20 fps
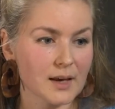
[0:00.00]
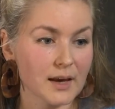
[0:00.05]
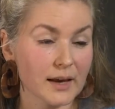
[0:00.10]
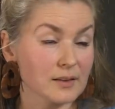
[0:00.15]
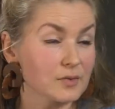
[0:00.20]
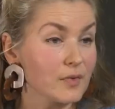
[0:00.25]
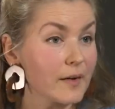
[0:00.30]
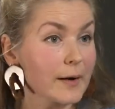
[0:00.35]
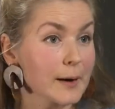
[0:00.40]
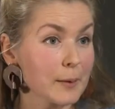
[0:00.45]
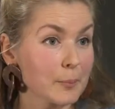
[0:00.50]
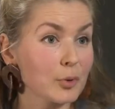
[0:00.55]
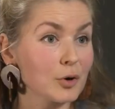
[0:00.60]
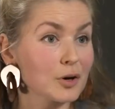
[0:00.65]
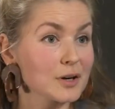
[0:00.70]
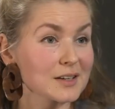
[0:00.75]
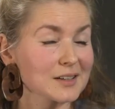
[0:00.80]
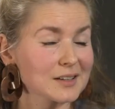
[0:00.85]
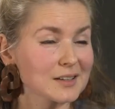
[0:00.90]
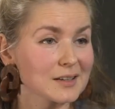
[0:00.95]
is very
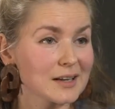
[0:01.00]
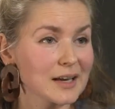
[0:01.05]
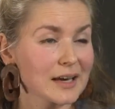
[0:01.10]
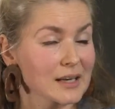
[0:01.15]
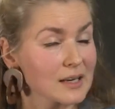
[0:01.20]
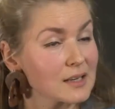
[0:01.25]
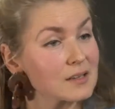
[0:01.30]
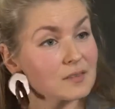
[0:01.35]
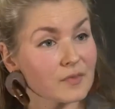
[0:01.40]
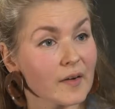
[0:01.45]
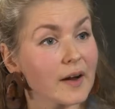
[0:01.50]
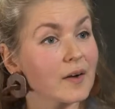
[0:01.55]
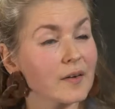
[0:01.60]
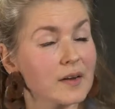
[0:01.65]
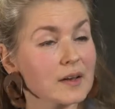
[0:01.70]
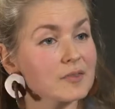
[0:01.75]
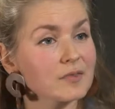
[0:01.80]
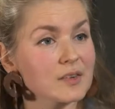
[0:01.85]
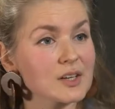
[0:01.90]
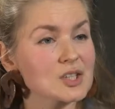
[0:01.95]
important and it's
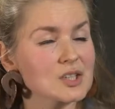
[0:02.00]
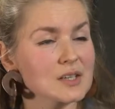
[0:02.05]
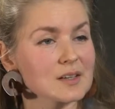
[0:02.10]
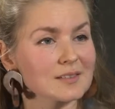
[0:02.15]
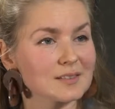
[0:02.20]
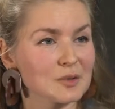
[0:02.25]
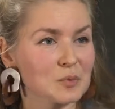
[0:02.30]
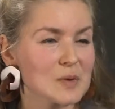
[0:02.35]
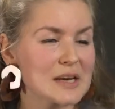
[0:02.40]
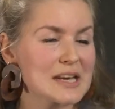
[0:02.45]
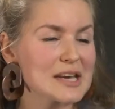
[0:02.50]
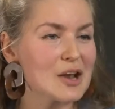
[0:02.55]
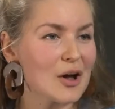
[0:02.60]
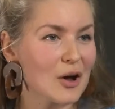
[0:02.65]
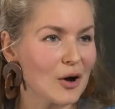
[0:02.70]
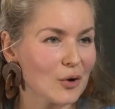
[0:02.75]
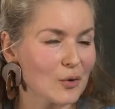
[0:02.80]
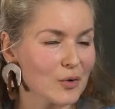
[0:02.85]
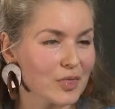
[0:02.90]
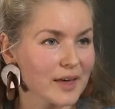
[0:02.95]
very efficient. So we
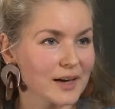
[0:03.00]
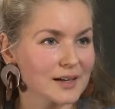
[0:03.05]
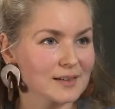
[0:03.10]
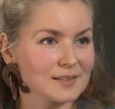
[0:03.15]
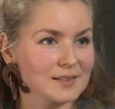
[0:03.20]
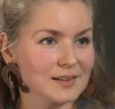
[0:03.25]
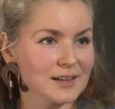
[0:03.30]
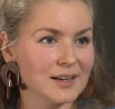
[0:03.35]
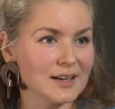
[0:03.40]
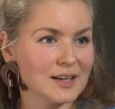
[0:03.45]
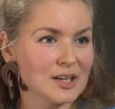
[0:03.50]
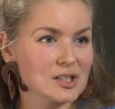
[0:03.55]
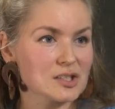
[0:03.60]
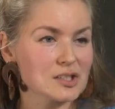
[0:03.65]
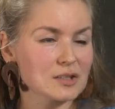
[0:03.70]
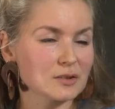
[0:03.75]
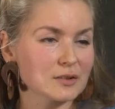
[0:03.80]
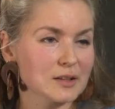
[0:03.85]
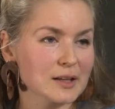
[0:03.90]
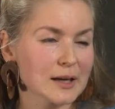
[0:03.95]
know that
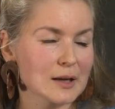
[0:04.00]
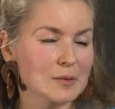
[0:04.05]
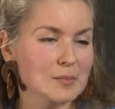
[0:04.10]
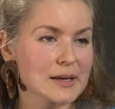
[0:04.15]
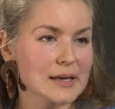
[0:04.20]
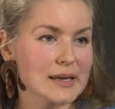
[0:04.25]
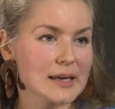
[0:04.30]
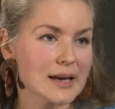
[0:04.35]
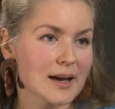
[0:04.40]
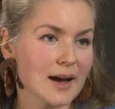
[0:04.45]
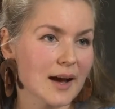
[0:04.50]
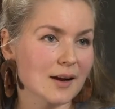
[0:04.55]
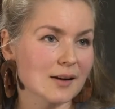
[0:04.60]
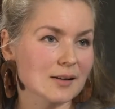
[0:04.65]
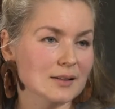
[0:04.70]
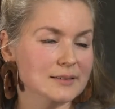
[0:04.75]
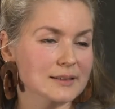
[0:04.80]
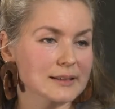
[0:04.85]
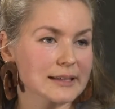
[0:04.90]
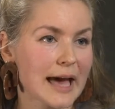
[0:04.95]
children can be
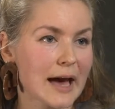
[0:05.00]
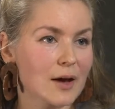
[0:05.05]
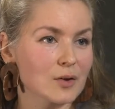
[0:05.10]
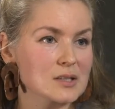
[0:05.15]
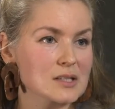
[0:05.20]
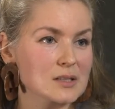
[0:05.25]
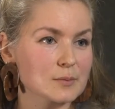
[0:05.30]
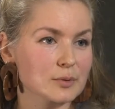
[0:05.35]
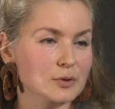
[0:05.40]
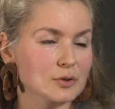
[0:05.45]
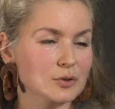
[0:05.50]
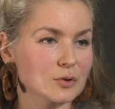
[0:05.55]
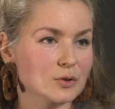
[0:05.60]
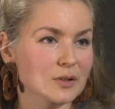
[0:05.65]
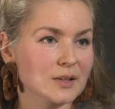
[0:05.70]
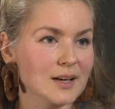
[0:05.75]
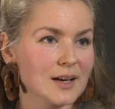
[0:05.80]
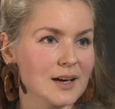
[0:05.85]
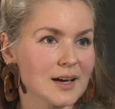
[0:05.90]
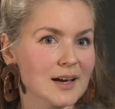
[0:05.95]
held accountable,